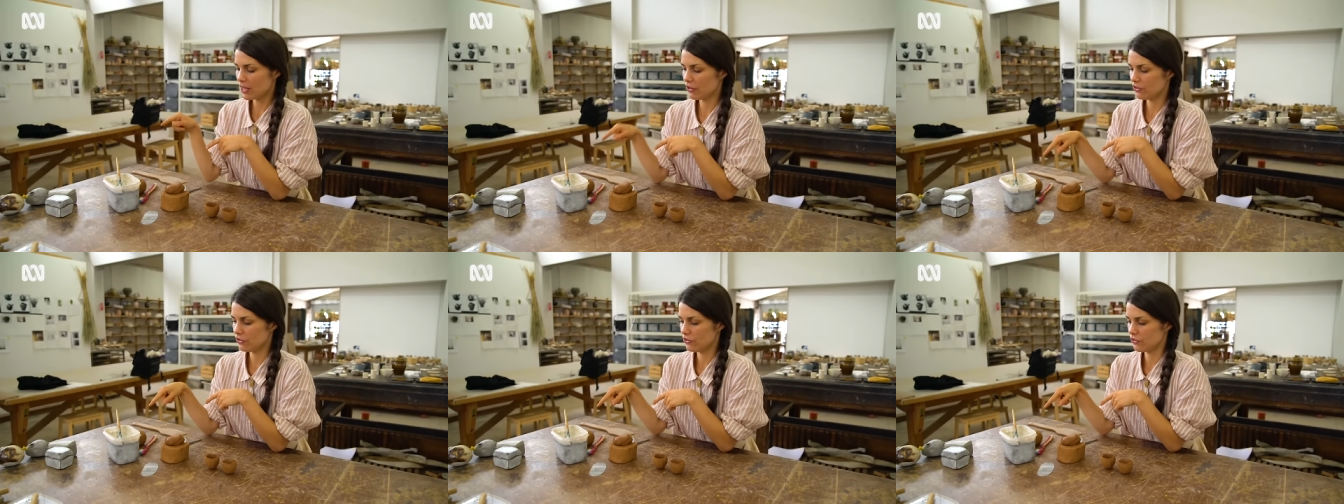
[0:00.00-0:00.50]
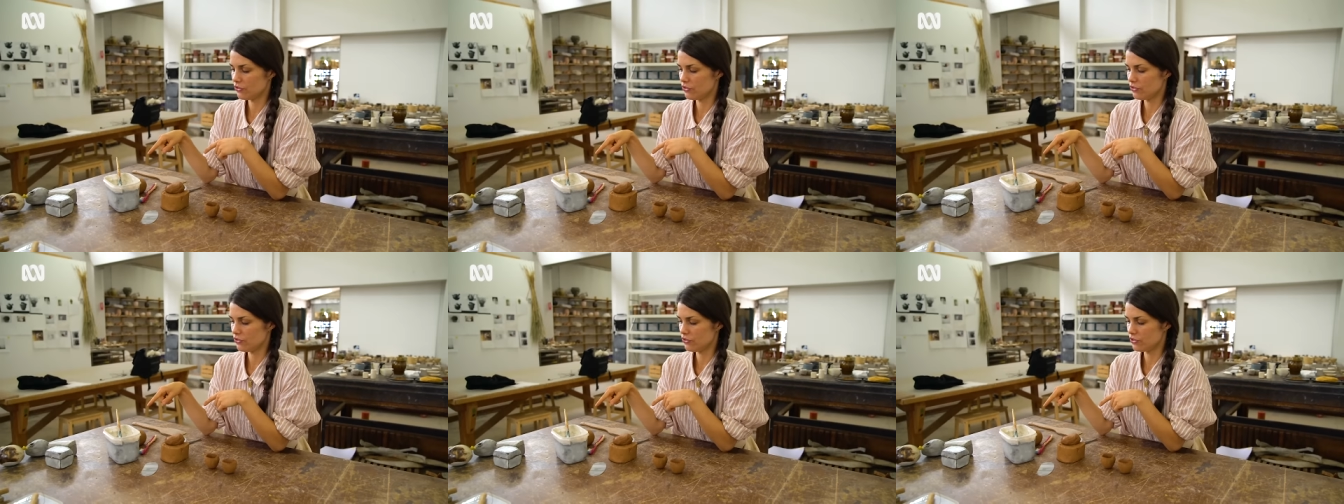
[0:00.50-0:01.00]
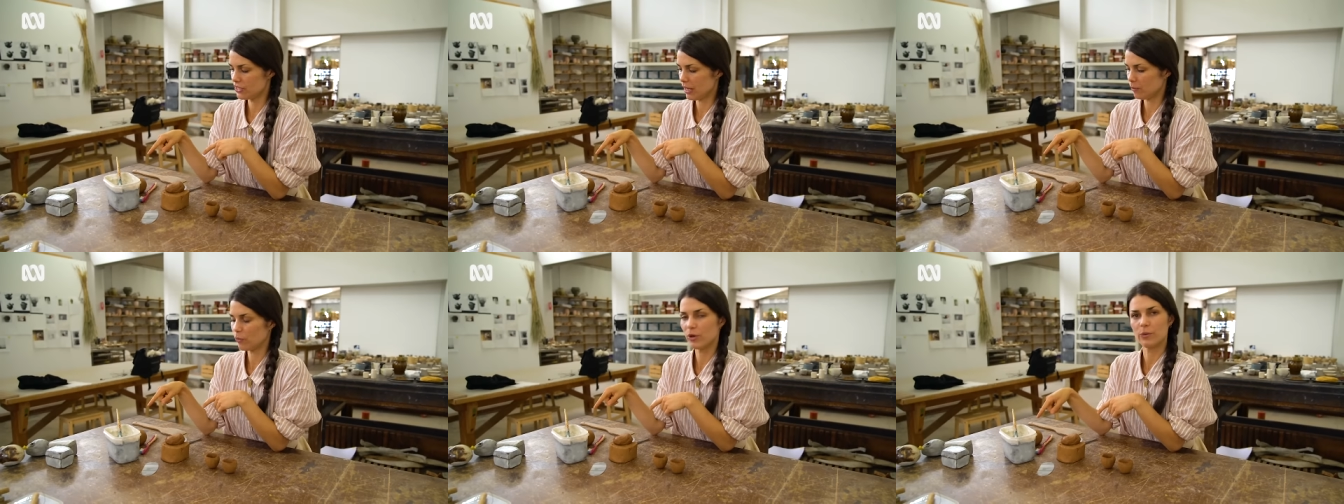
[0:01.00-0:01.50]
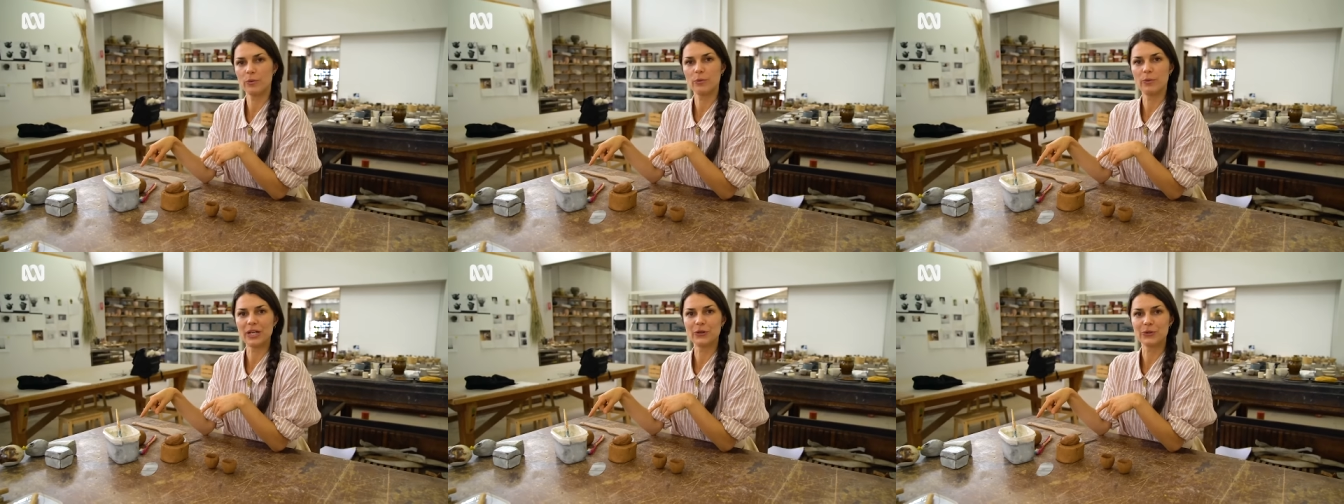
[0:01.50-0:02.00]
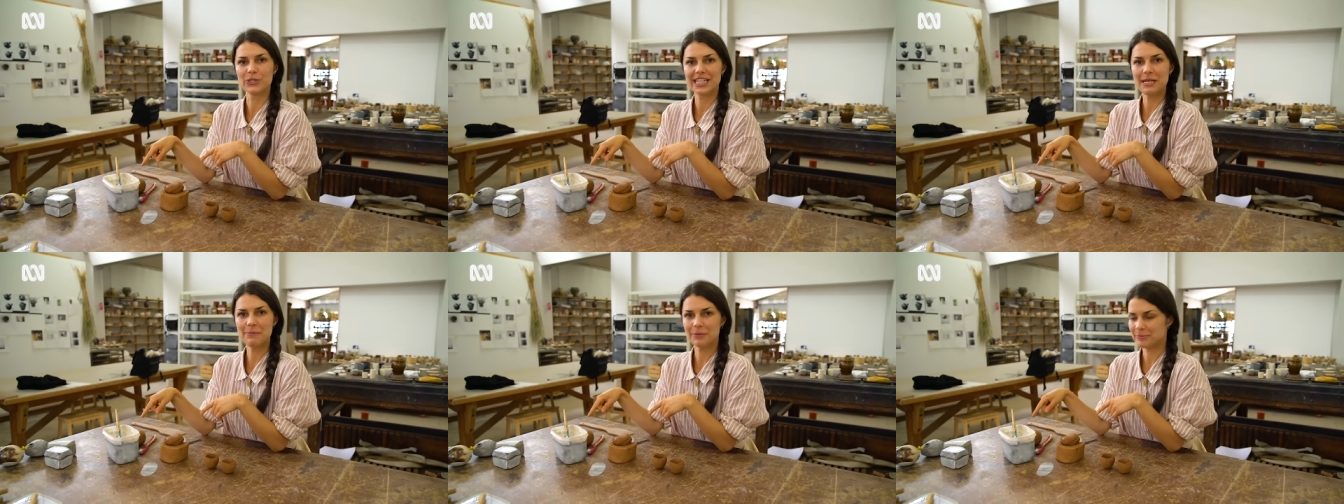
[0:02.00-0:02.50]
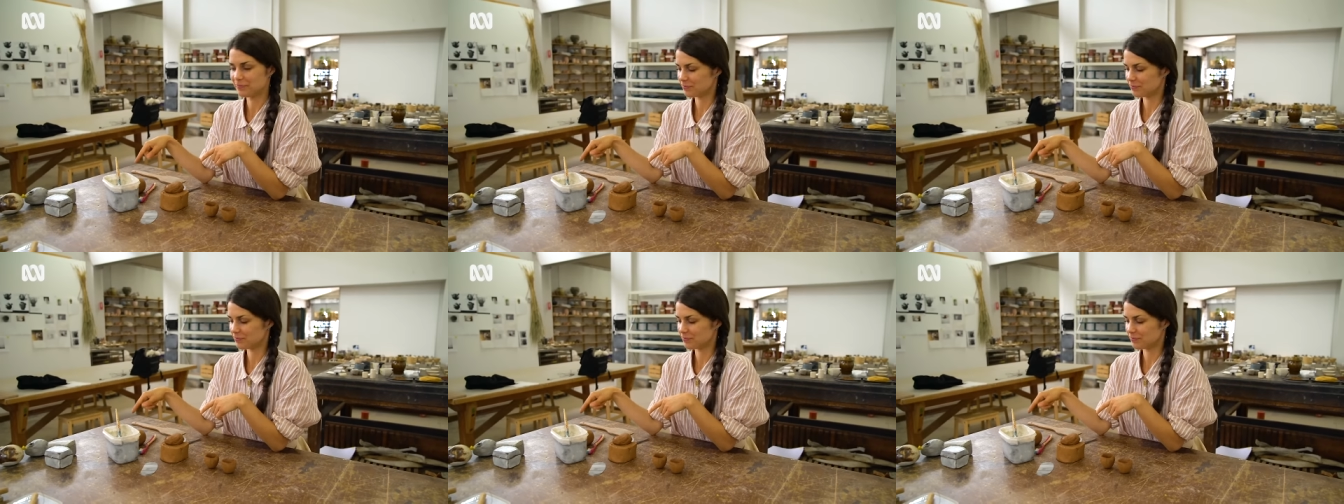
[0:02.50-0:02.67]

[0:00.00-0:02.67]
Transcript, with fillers: we're going to use um, what we call slip.